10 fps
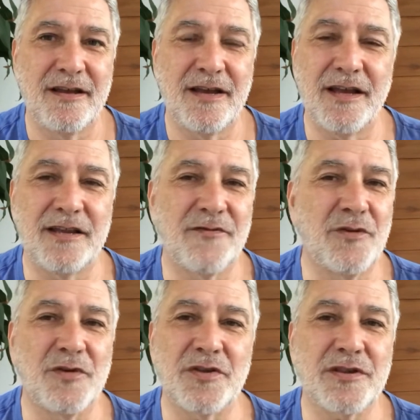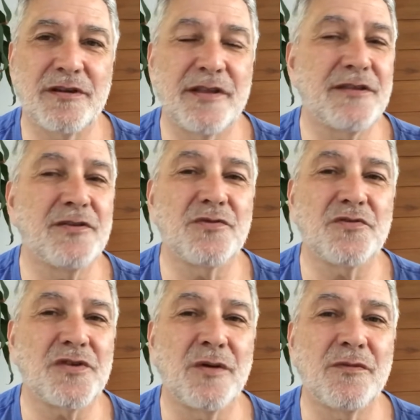And if you just listen to
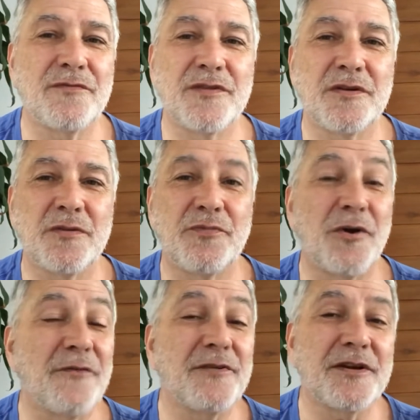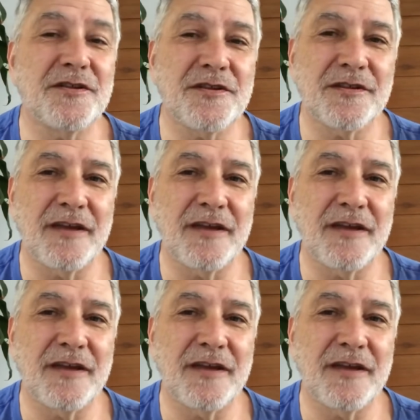some of the prophets